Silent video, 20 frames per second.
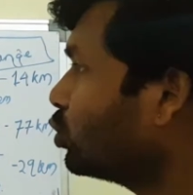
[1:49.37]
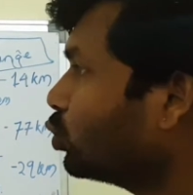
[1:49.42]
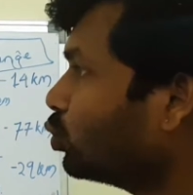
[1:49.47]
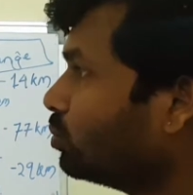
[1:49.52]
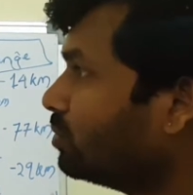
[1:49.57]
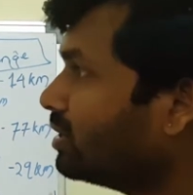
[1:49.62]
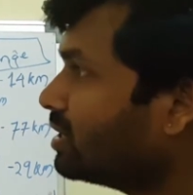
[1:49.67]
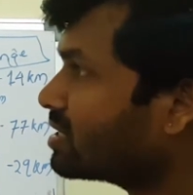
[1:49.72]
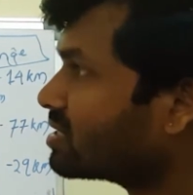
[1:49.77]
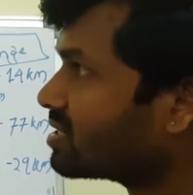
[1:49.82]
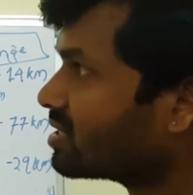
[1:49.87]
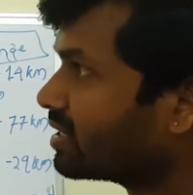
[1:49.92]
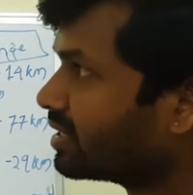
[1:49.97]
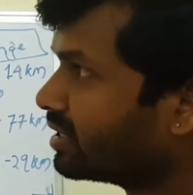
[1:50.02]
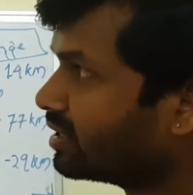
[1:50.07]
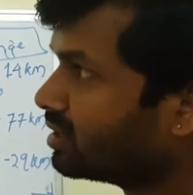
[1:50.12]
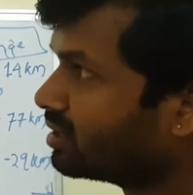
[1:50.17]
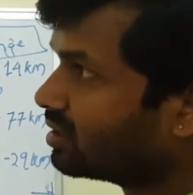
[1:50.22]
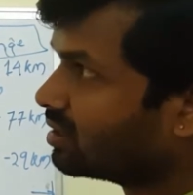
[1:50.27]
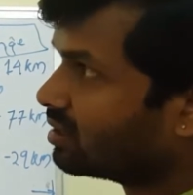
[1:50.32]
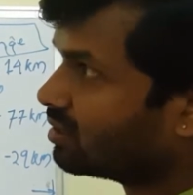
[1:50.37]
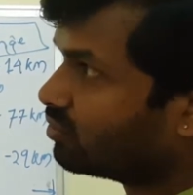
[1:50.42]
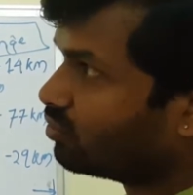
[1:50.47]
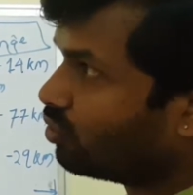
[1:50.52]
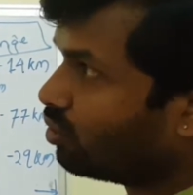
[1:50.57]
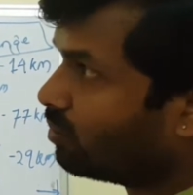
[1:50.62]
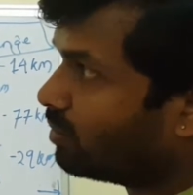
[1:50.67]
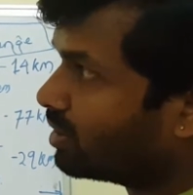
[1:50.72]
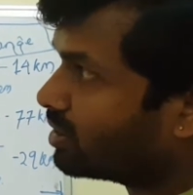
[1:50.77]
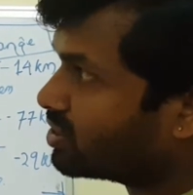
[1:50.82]
2 millisecond.
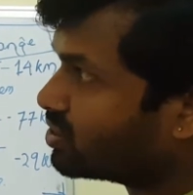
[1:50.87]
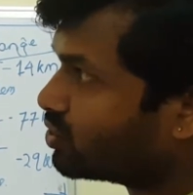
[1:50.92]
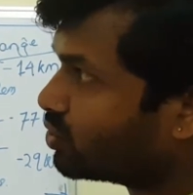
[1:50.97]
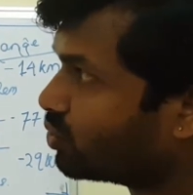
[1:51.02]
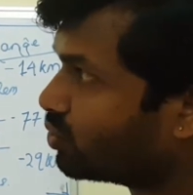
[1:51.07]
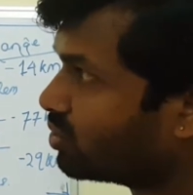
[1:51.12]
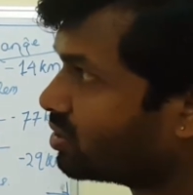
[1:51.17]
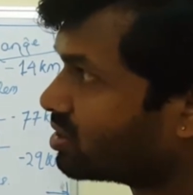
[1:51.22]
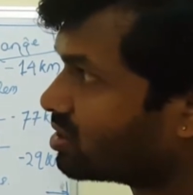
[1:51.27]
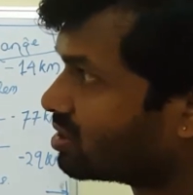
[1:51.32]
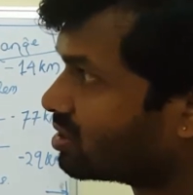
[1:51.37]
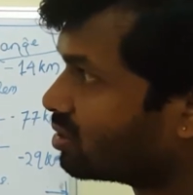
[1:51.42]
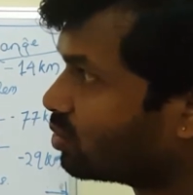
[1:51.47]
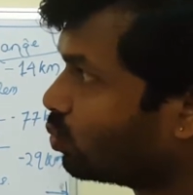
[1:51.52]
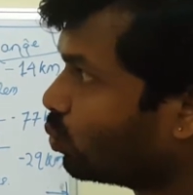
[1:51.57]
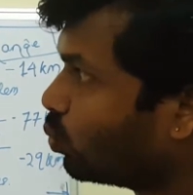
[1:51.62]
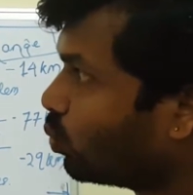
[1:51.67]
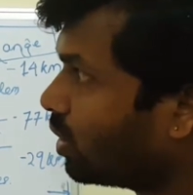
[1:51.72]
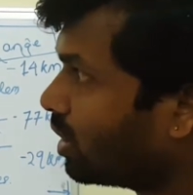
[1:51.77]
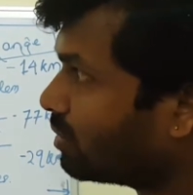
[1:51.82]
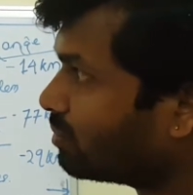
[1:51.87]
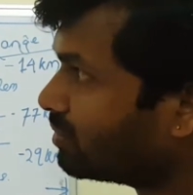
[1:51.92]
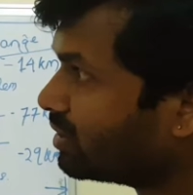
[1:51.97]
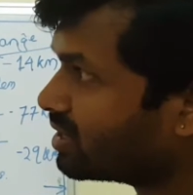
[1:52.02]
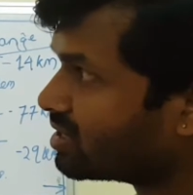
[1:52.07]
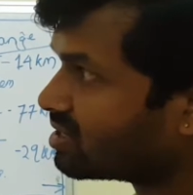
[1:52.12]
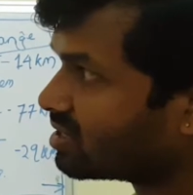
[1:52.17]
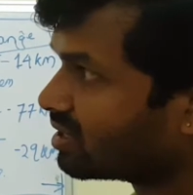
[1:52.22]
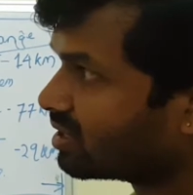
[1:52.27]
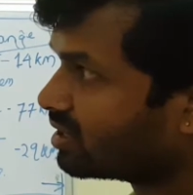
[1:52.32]
Format 0 is 1
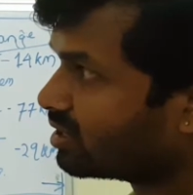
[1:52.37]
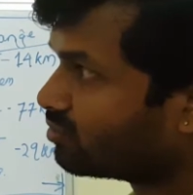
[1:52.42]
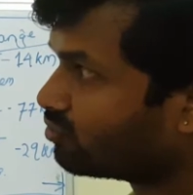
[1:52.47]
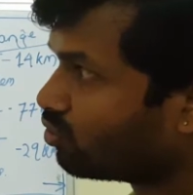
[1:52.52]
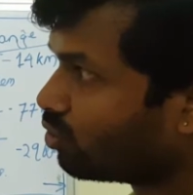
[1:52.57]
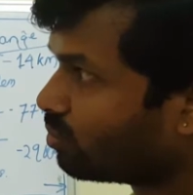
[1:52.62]
millisecond,